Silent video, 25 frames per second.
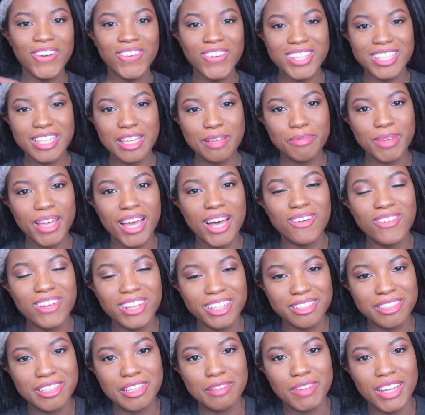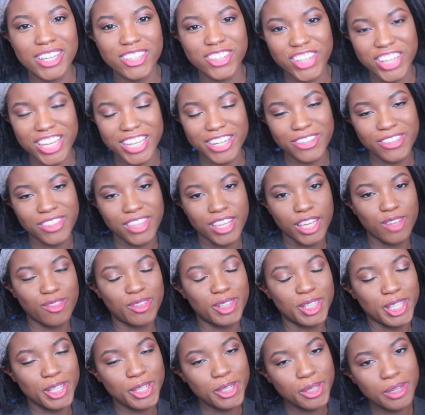what's up y'all welcome to my channel thank you
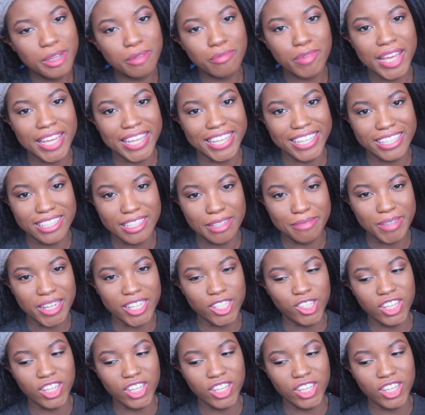for tuning back into my